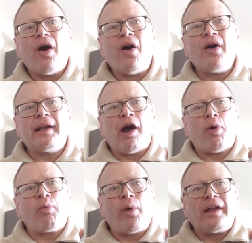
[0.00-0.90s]
on
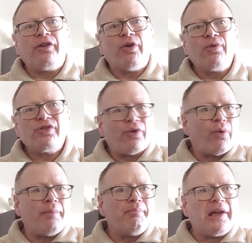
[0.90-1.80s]
our windows
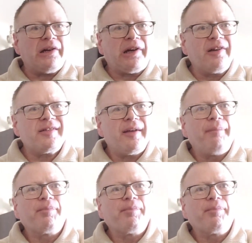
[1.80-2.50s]
or mirrors,